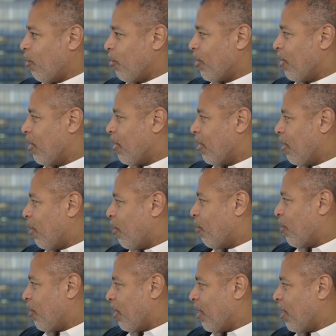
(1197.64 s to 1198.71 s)

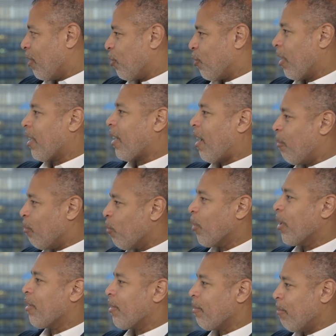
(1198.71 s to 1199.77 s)
over the years that come
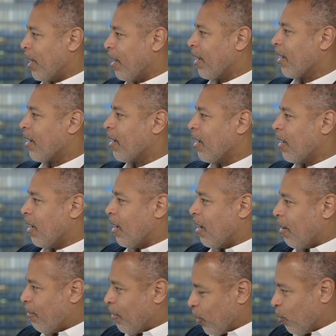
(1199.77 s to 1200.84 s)
with being,
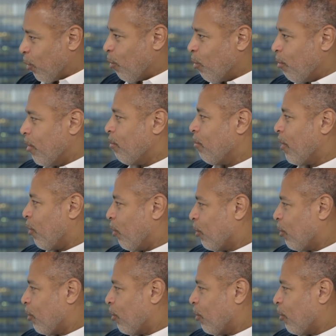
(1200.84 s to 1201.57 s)
first of all, a woman, but